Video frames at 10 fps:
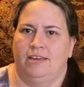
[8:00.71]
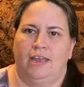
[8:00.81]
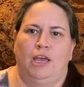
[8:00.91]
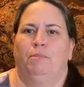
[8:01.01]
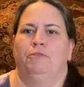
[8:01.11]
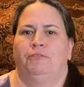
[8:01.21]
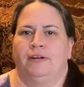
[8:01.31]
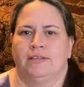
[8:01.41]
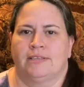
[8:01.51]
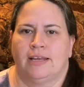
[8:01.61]
animal
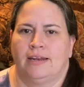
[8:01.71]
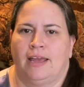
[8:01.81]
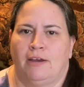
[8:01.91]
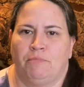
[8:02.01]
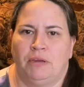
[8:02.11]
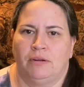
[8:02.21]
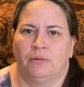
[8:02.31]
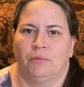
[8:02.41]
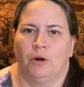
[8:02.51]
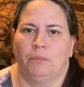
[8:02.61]
friends that have been
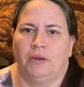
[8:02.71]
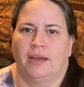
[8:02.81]
roaming.